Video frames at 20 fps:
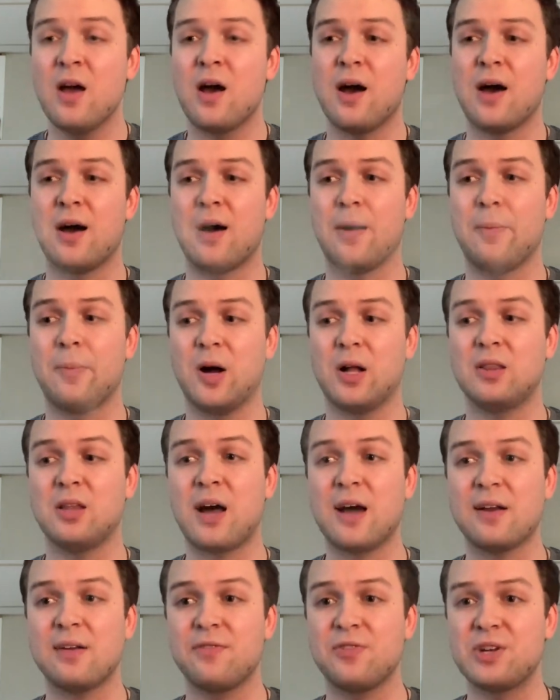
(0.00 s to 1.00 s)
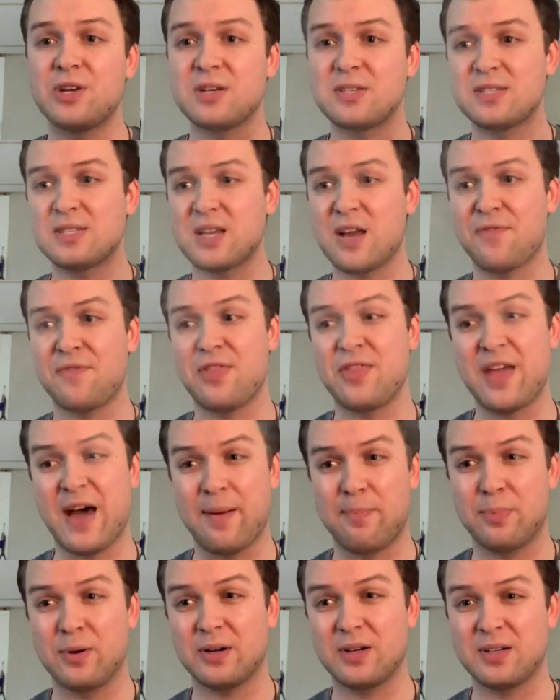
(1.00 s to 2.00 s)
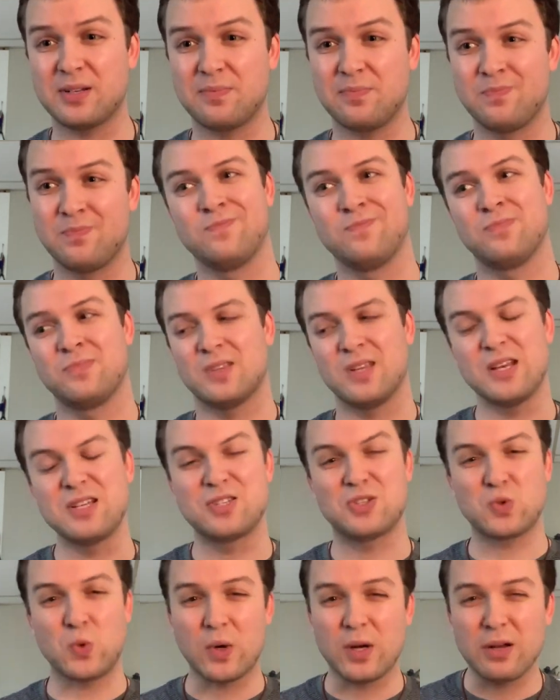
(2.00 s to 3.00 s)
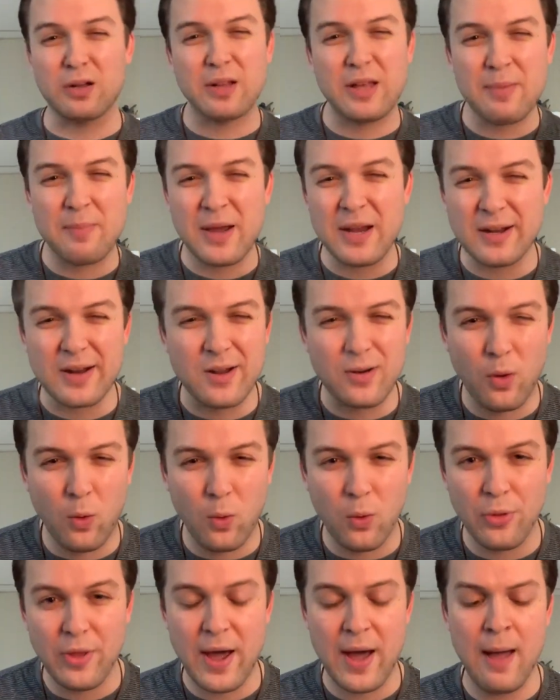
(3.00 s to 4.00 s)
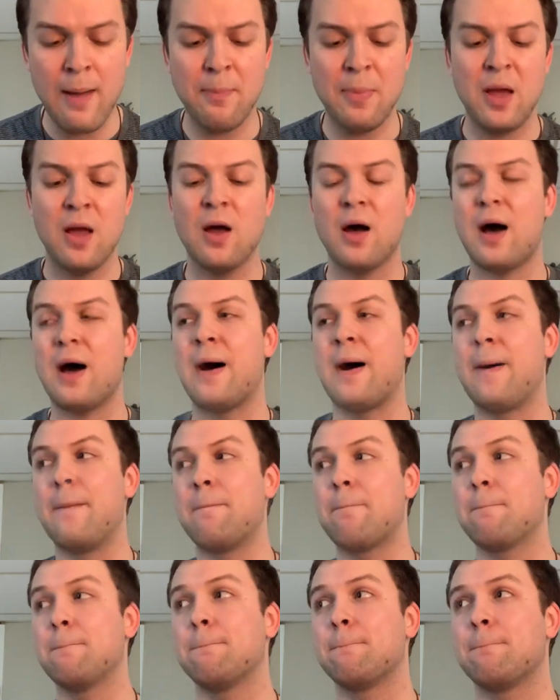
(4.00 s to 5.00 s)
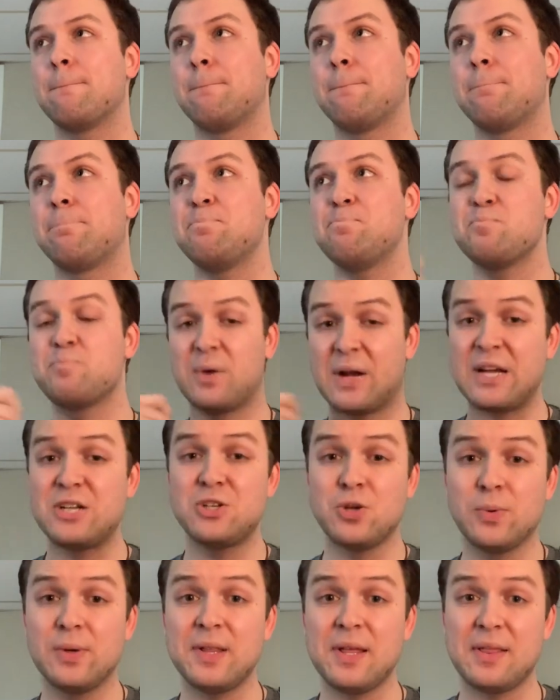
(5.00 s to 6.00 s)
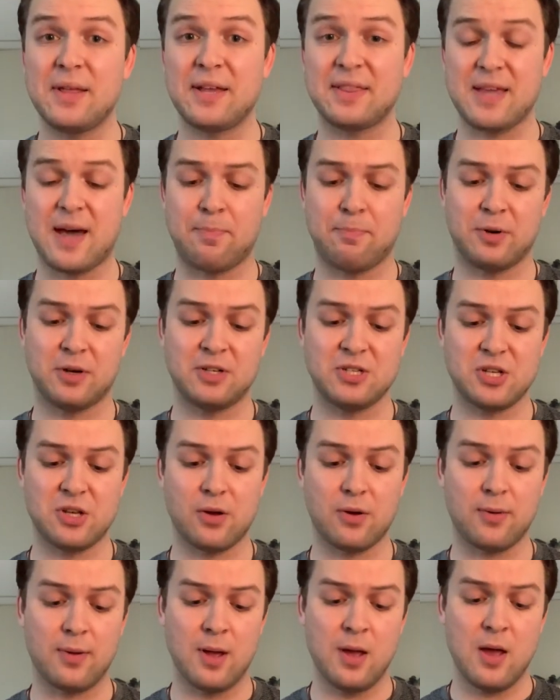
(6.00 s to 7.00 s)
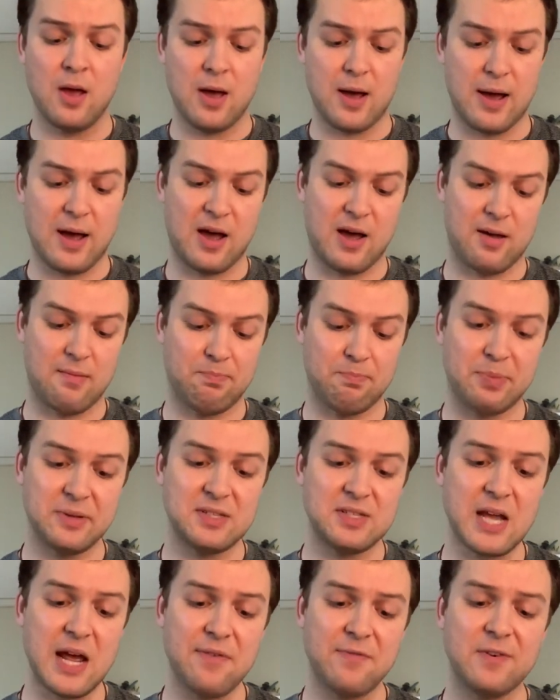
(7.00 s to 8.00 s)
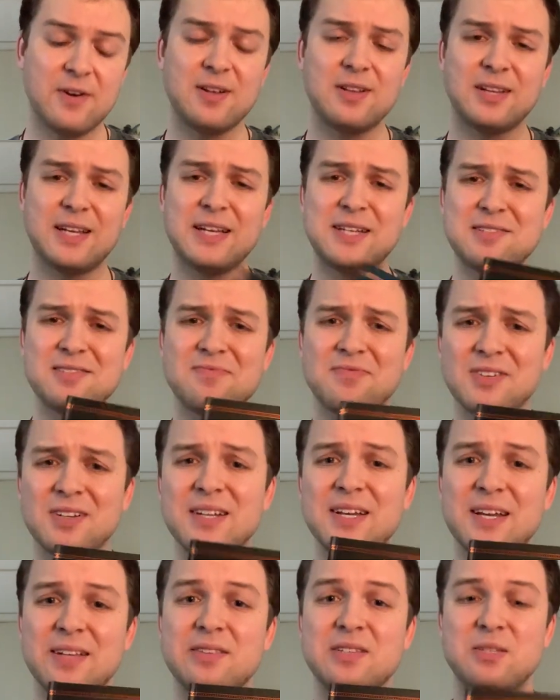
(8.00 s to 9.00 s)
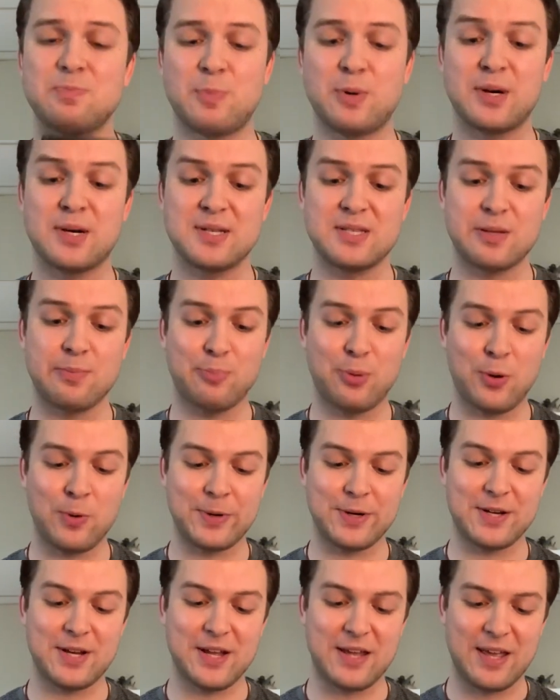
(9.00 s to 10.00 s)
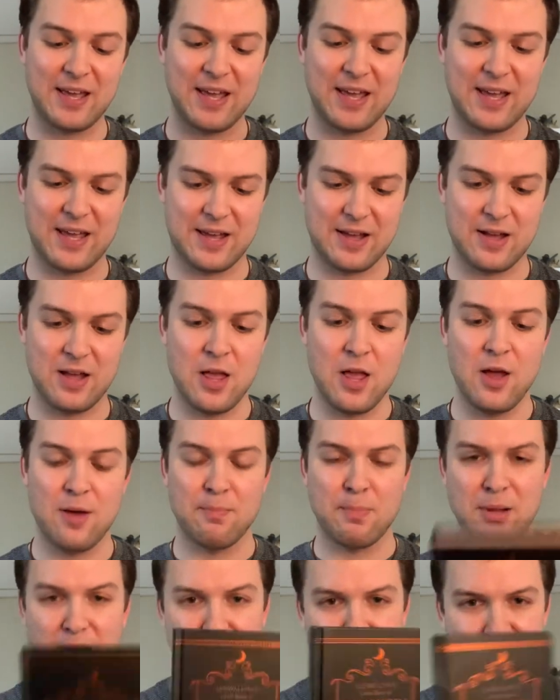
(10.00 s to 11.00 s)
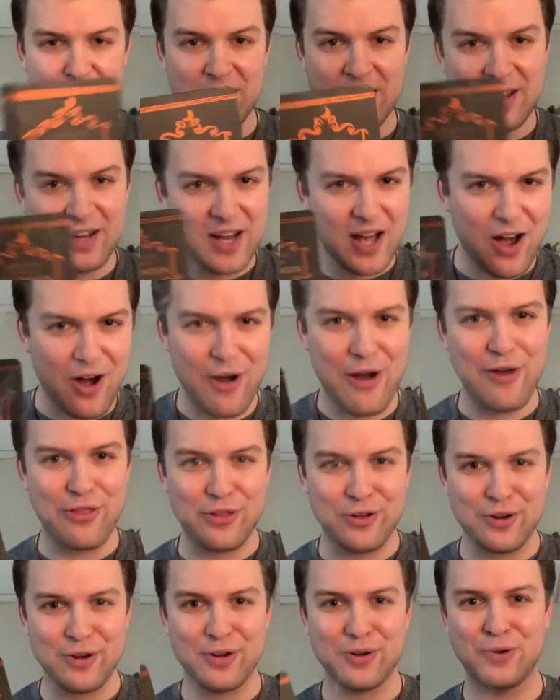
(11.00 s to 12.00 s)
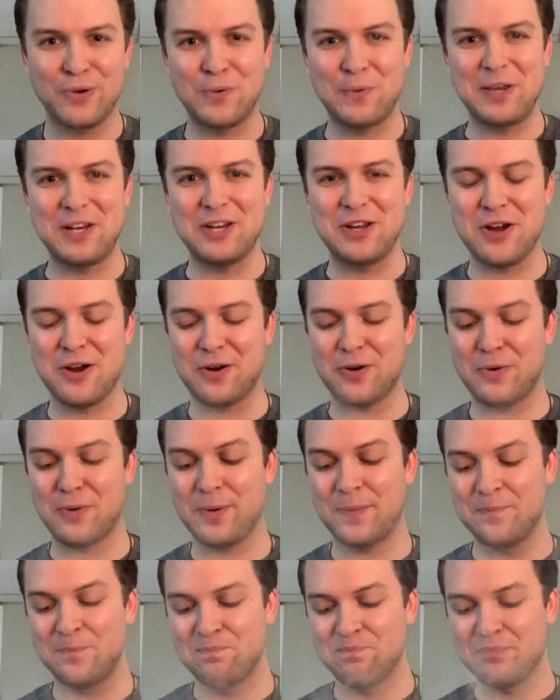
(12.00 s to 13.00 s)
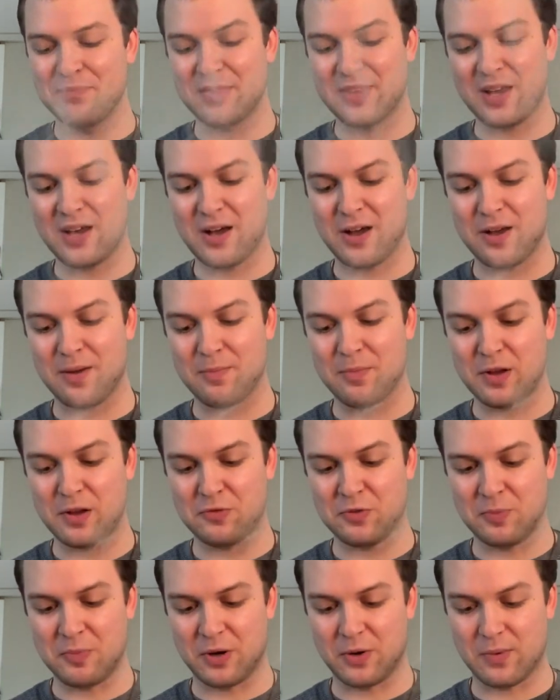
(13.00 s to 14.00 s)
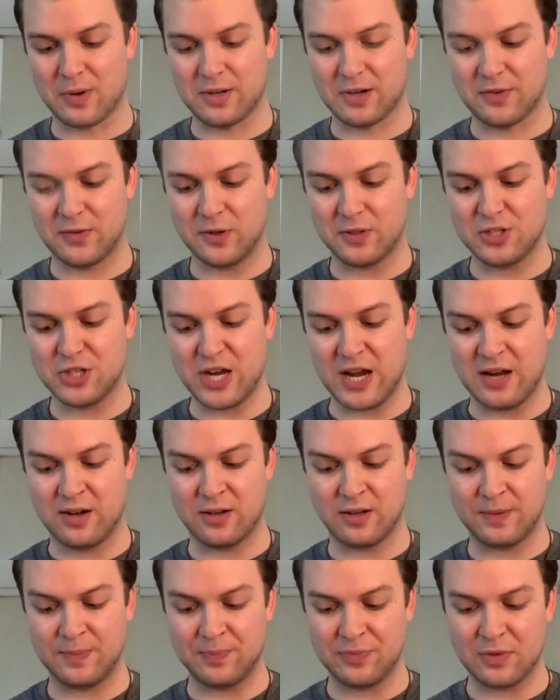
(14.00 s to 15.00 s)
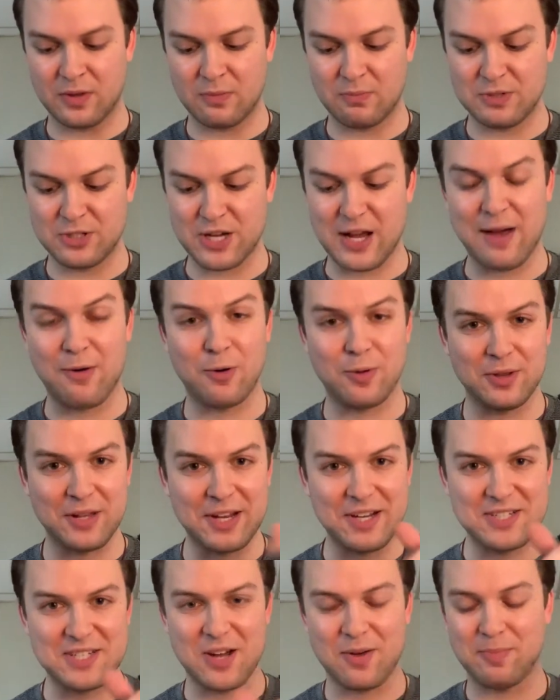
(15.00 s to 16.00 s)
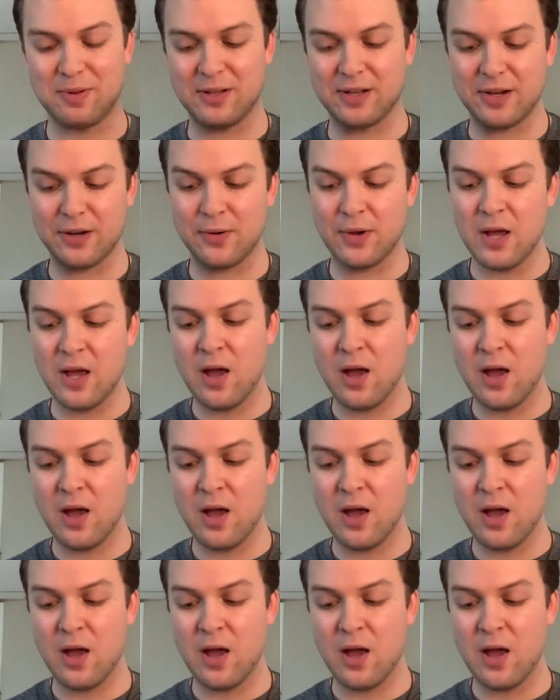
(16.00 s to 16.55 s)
A lot of the stuff in that book historically might not hold up, but I do really like that book too. But definitely get this book. Support a beloved author who we know from her wonderful channel, which I will link down below.